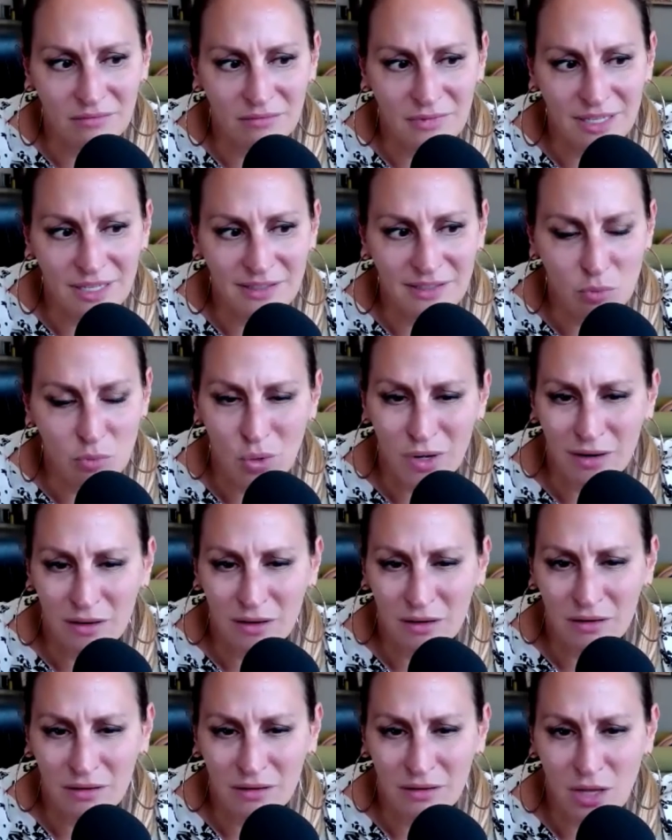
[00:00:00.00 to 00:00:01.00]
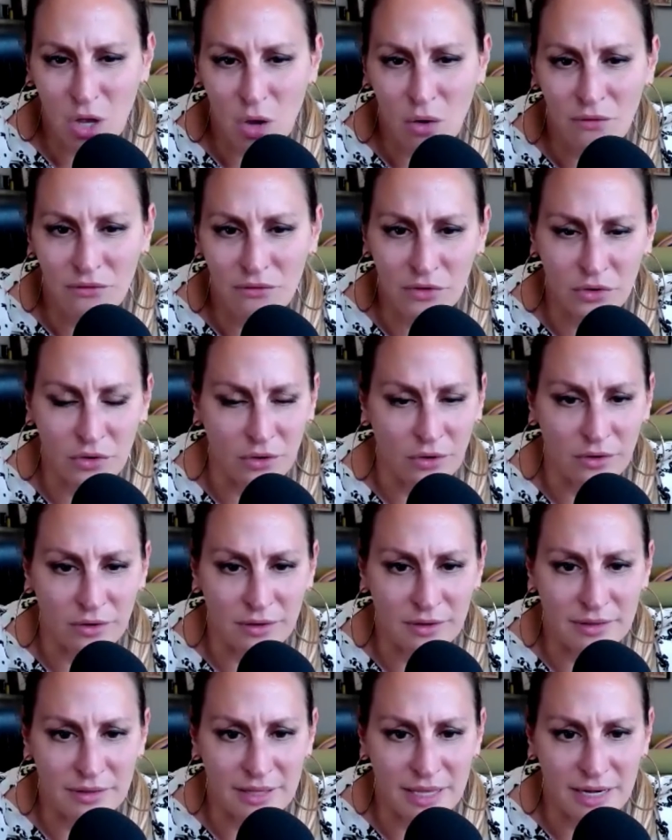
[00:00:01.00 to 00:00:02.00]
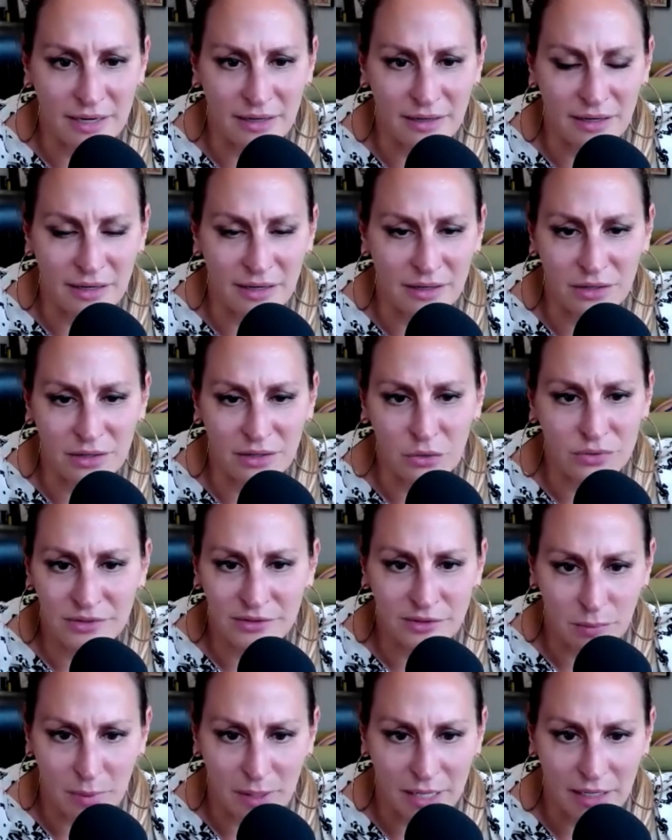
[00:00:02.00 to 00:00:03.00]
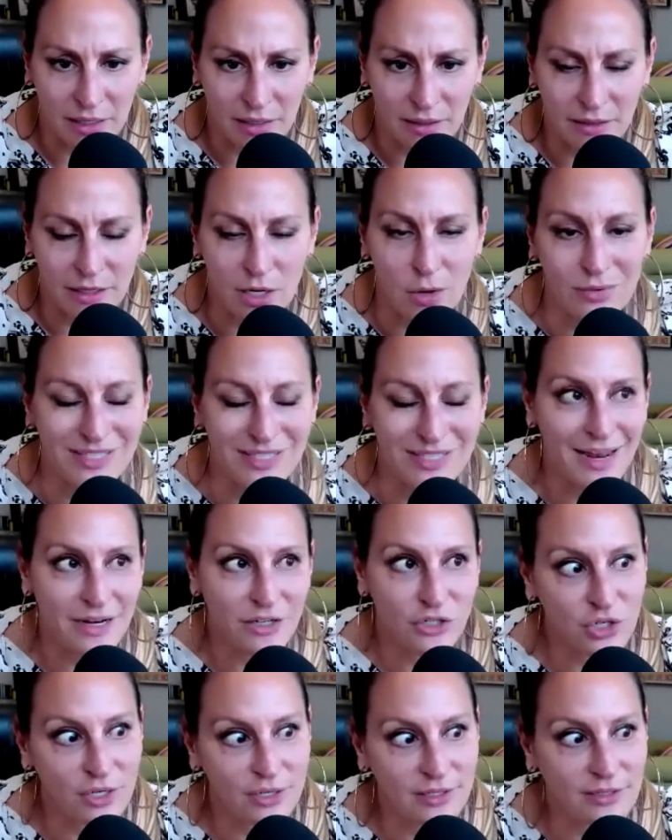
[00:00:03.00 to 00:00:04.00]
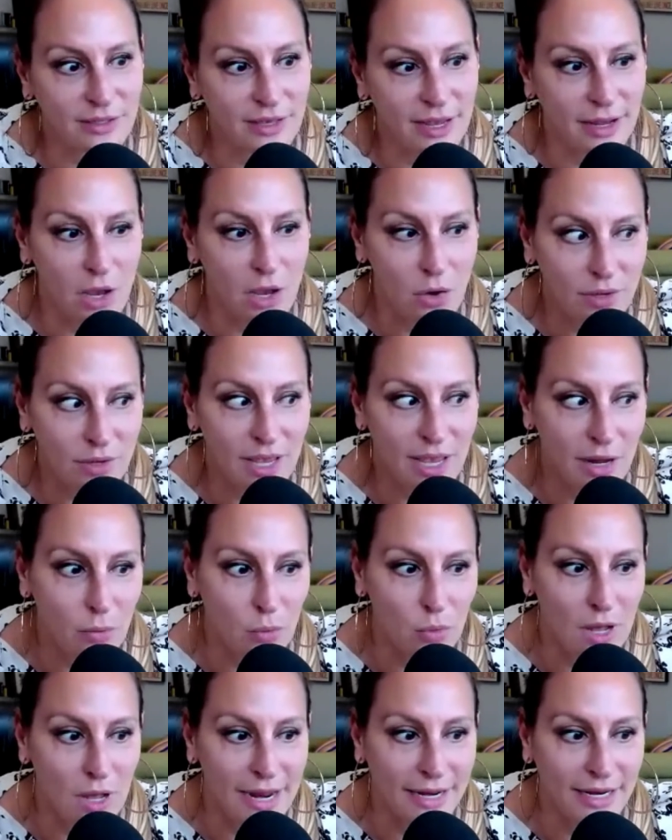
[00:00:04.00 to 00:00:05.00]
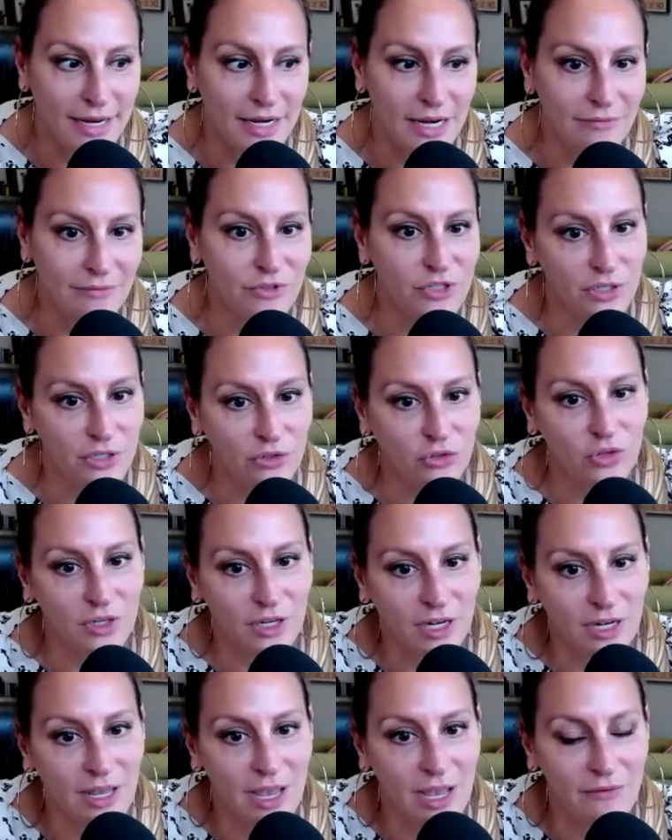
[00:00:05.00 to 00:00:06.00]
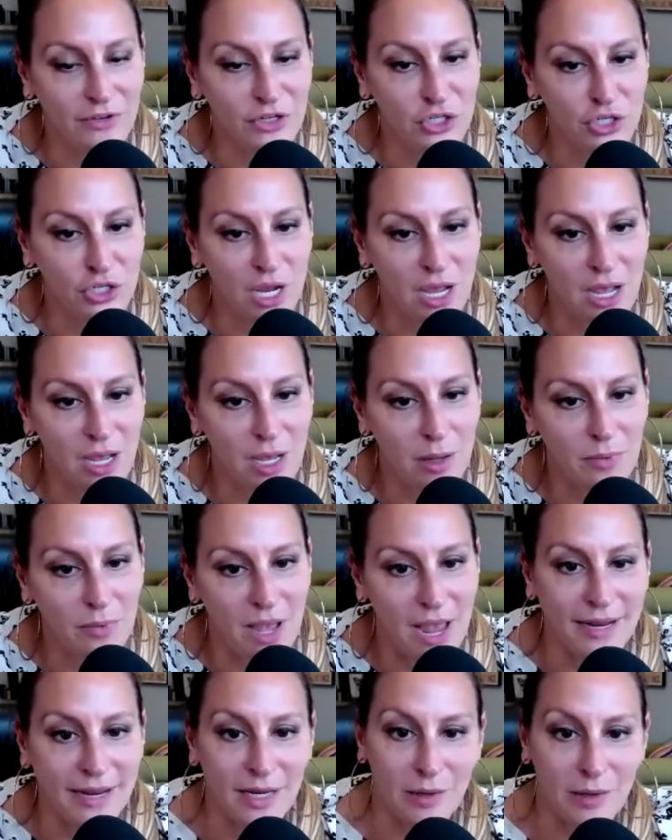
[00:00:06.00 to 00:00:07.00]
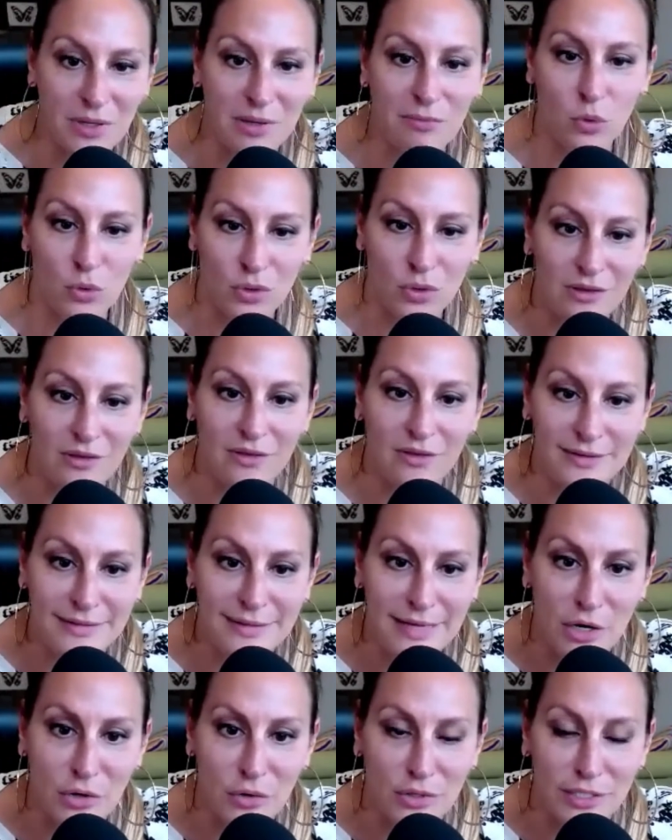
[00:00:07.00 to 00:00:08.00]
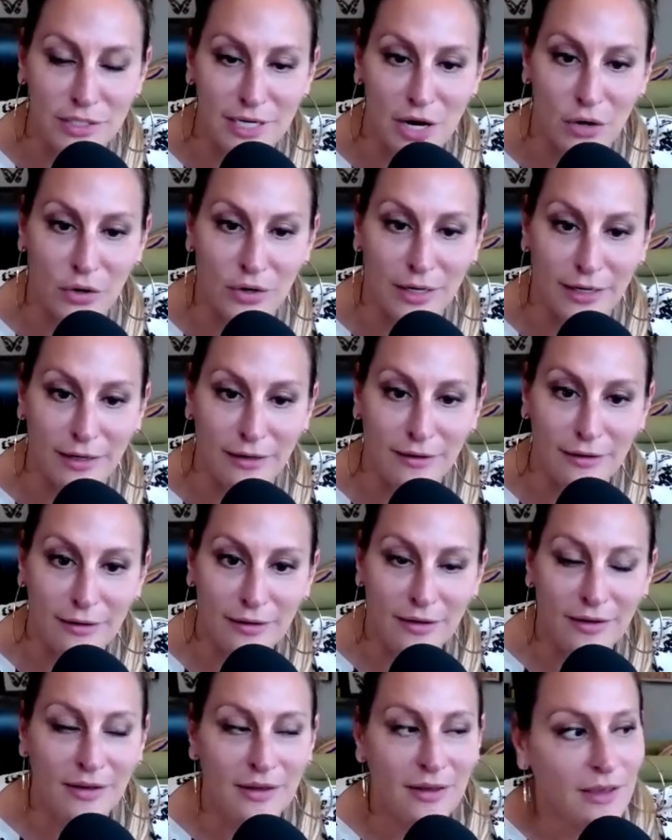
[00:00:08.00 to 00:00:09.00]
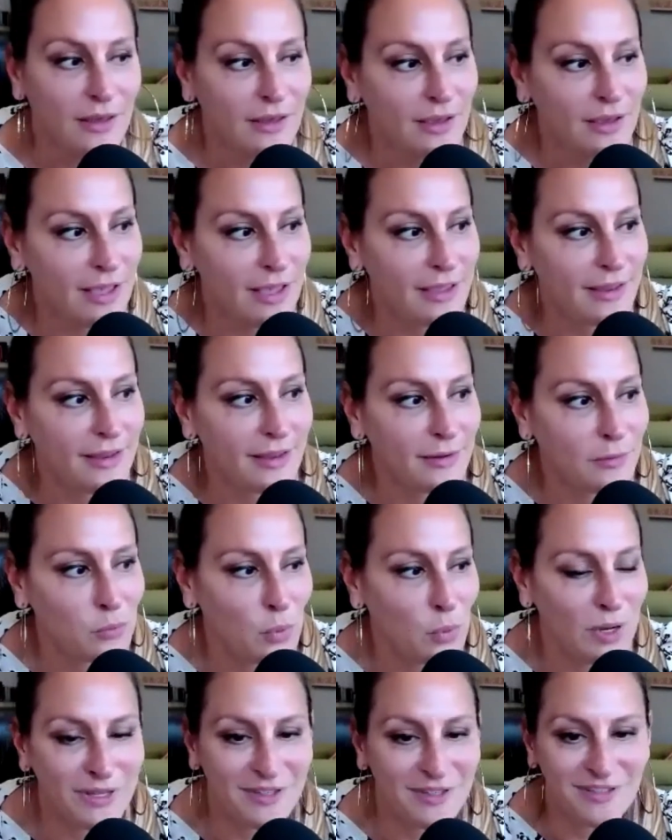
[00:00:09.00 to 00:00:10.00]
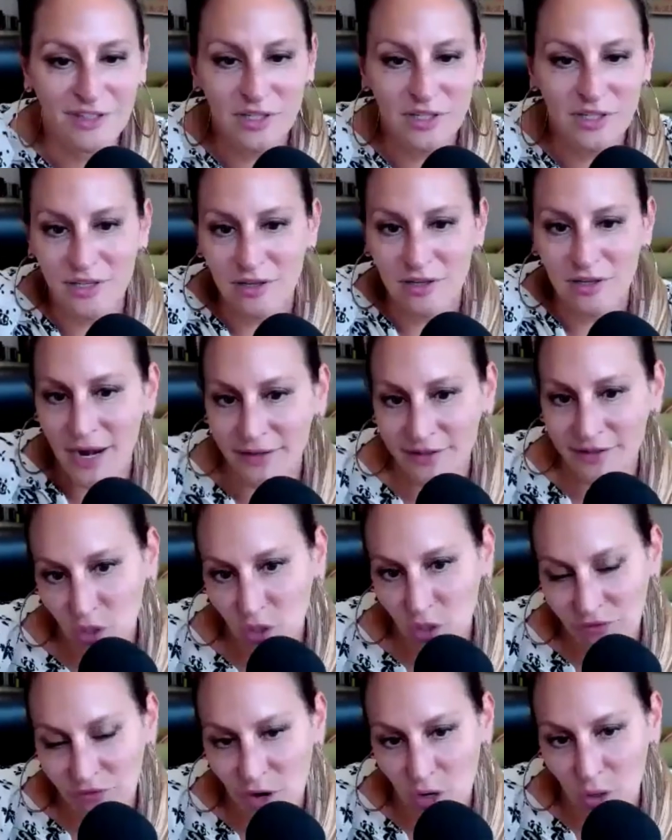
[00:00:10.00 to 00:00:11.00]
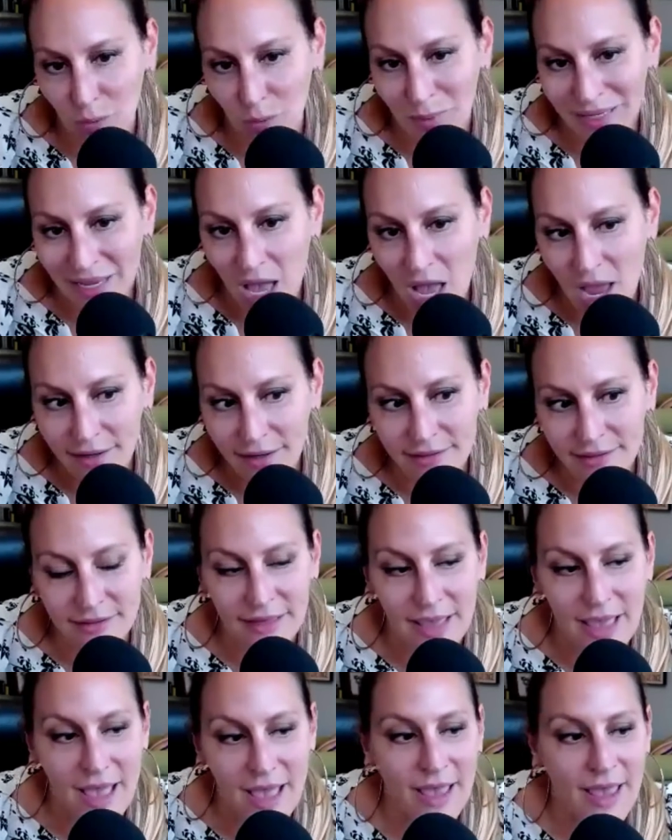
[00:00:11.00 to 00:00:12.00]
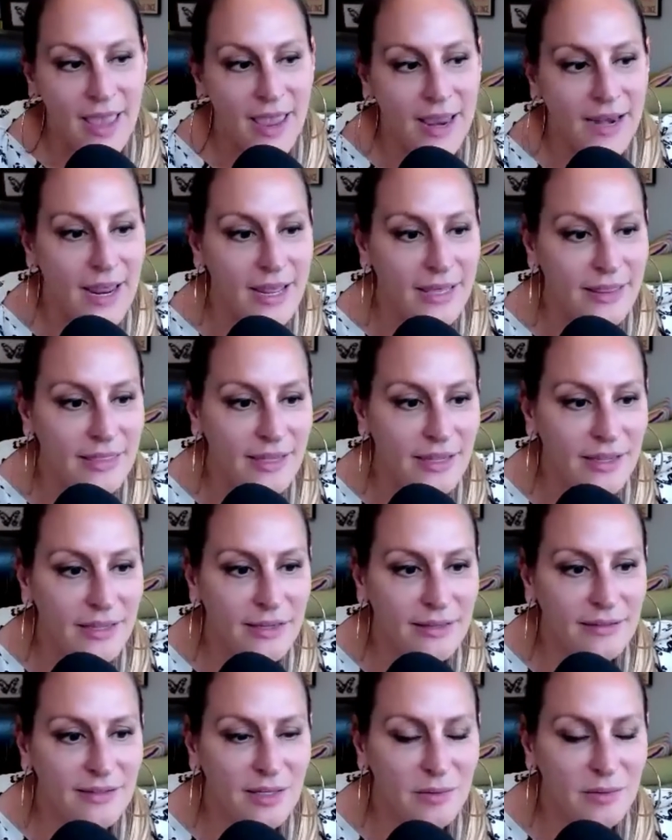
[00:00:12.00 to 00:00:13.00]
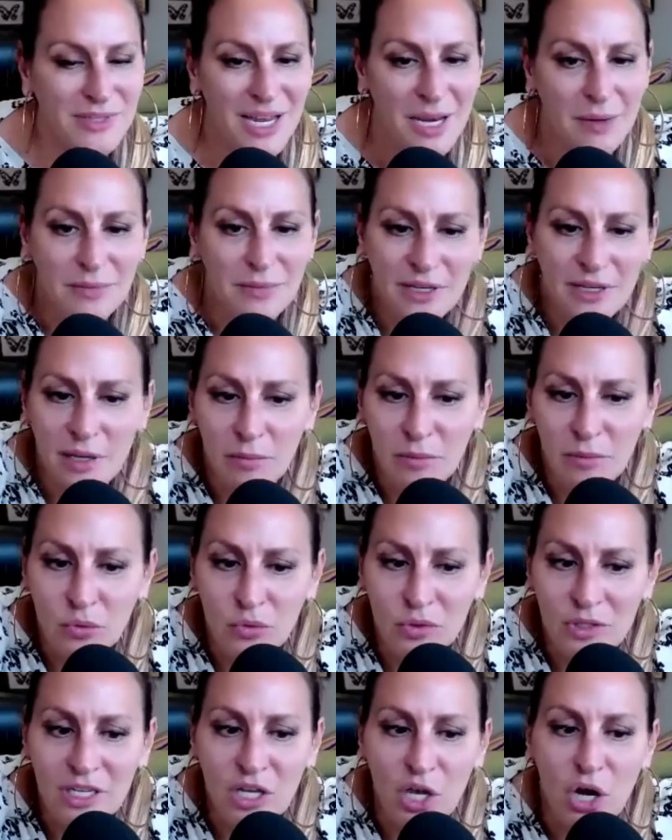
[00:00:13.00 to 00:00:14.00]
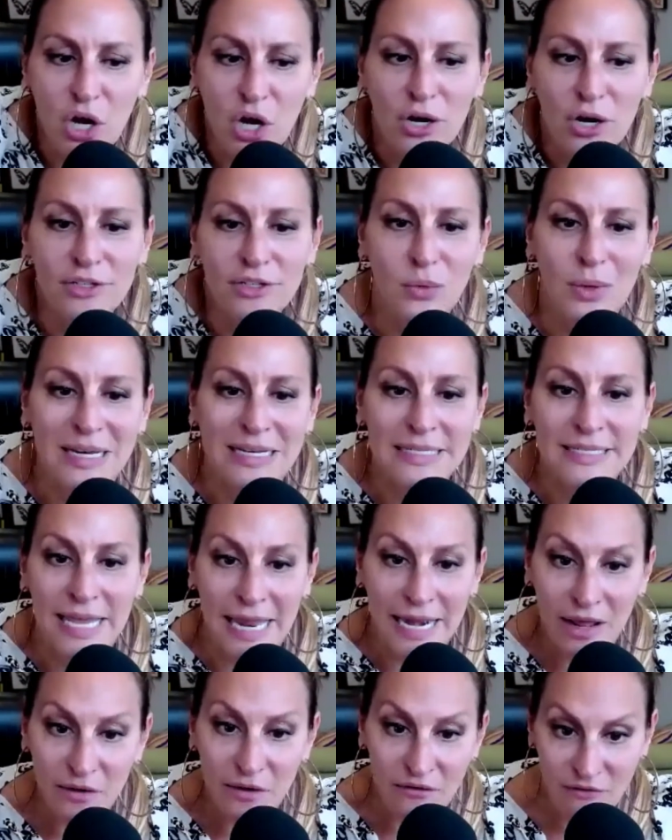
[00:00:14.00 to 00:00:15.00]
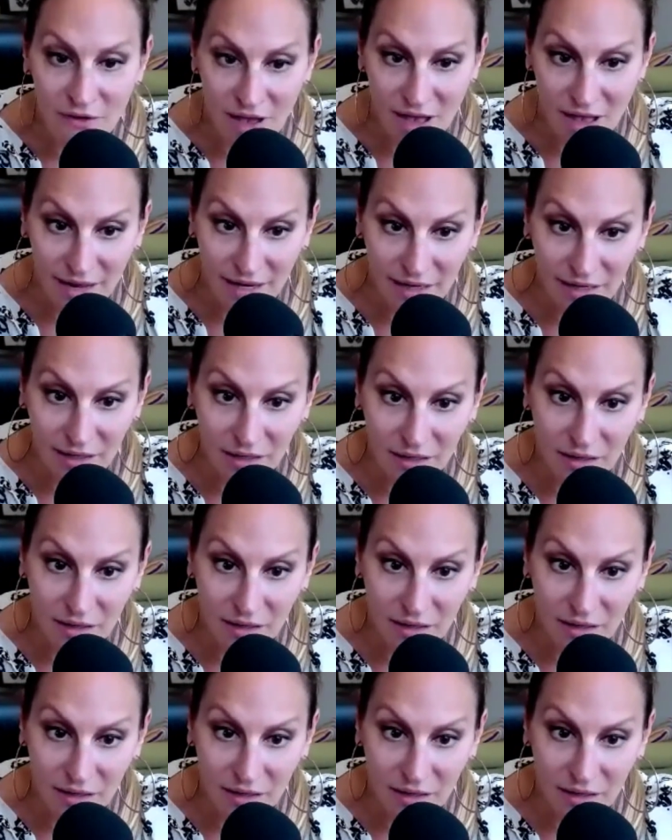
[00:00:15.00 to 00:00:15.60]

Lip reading: it's more covert than it used to be. You know, it's not just like, okay, well, I can have children and have a job. I can be more than the secretary. It's gone so far beyond that. And I think sometimes it can be really hard to identify,